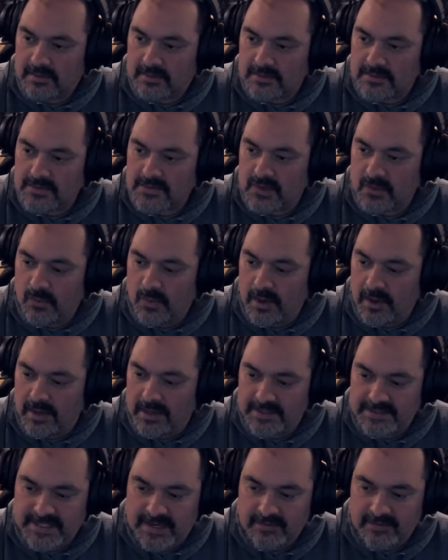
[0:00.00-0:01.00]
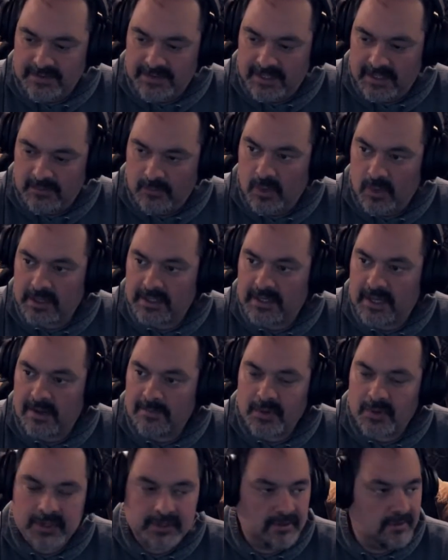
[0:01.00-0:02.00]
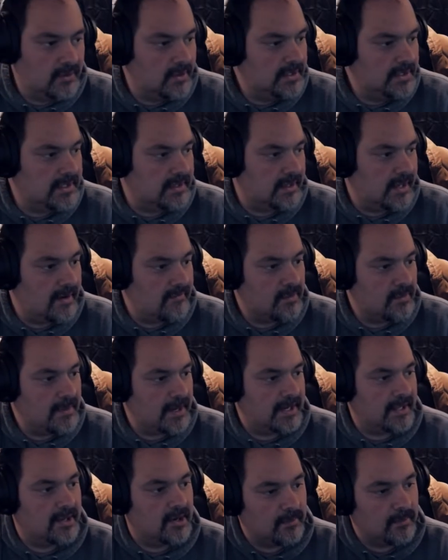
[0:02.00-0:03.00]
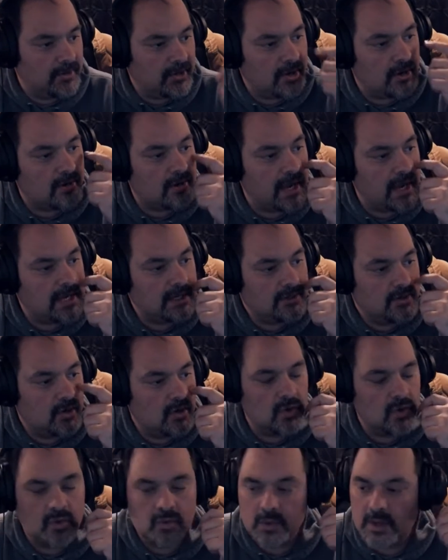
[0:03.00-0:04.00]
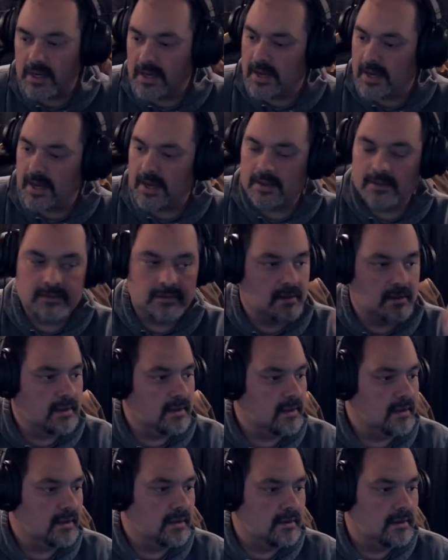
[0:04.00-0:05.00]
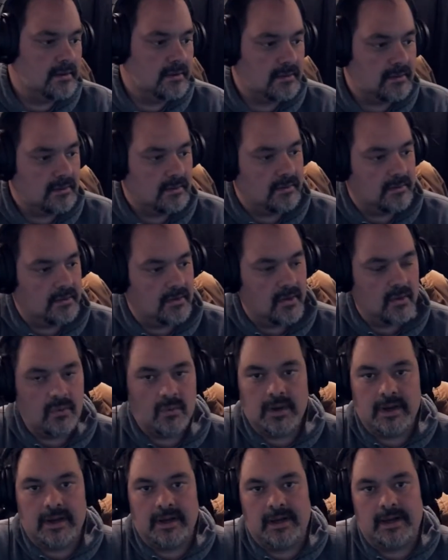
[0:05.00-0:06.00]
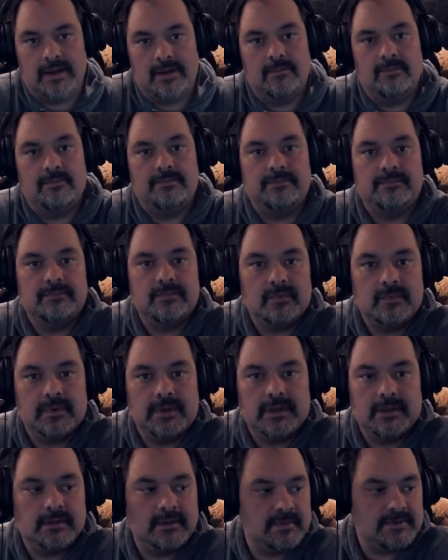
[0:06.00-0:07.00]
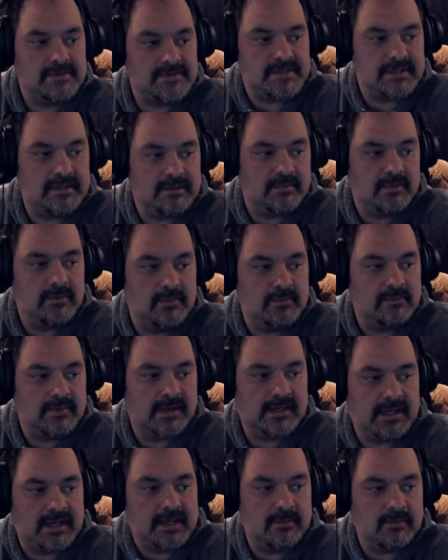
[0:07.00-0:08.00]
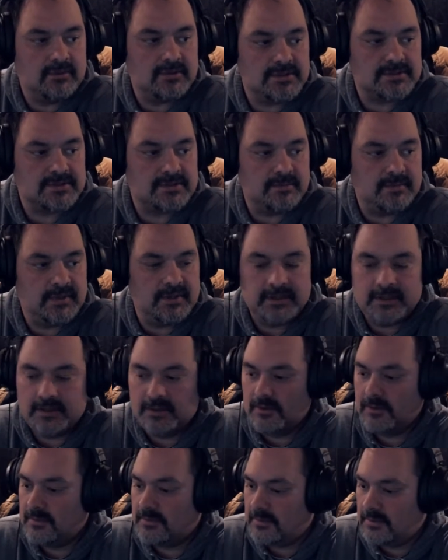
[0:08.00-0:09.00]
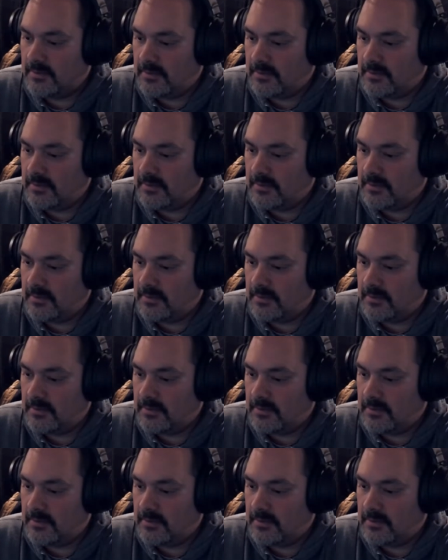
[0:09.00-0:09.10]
So uh, is everything working out pretty good? Can everybody hear me all right? No, uh, no uh, well, let me see. Let me move my camera just a bit here.